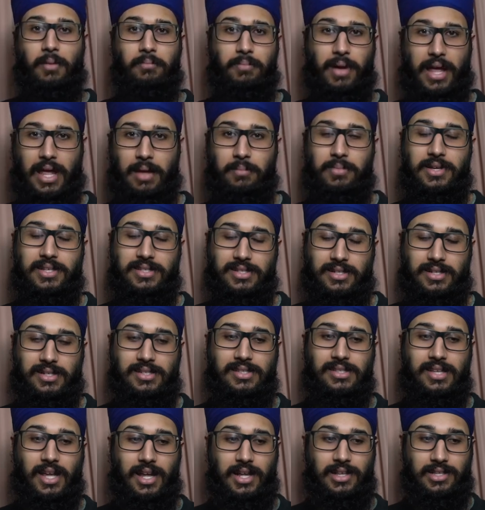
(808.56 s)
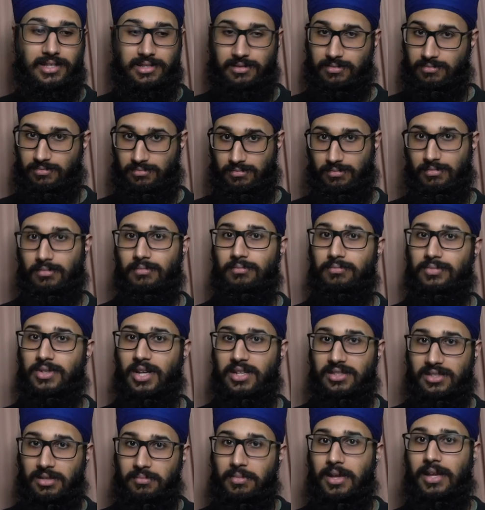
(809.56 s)
babies in a sense.
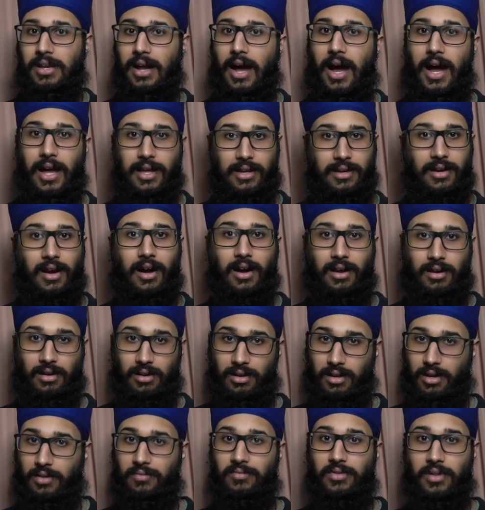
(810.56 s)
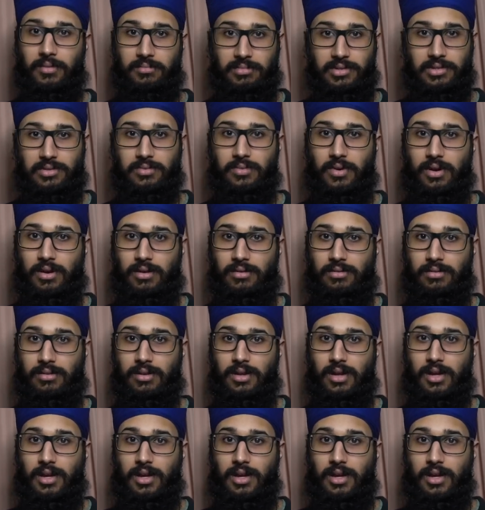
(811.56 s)
Doesn't mean I can't love them as well.